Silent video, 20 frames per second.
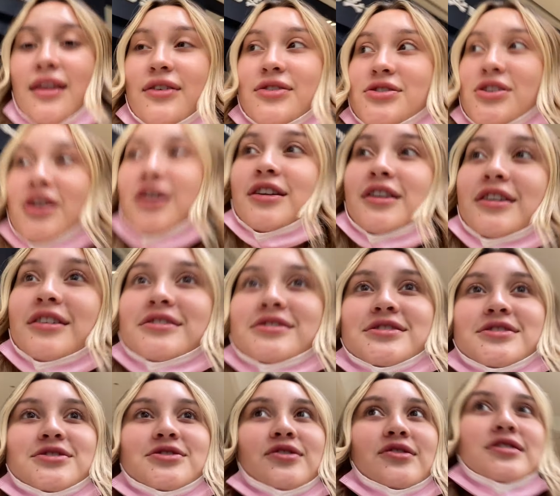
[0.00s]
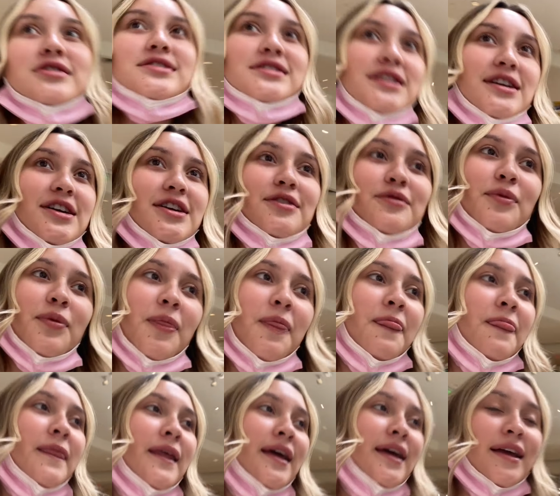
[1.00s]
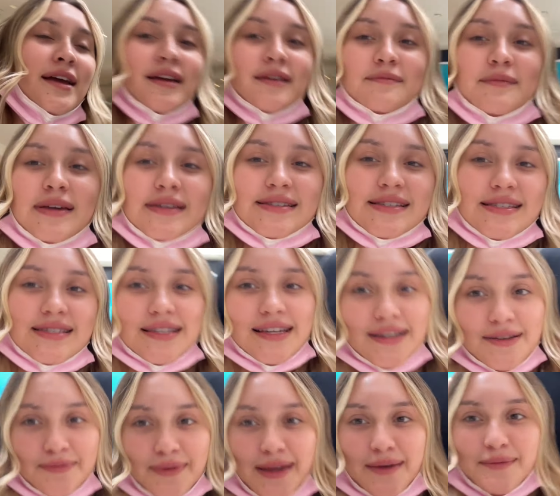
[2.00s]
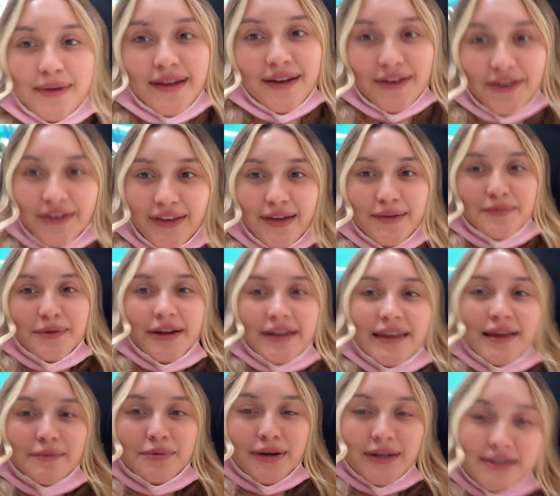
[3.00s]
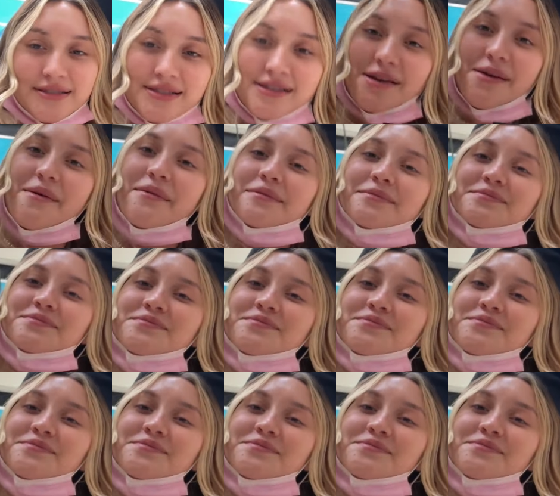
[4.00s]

There's a lot of good stores here. Mason's gonna buy me an early birthday present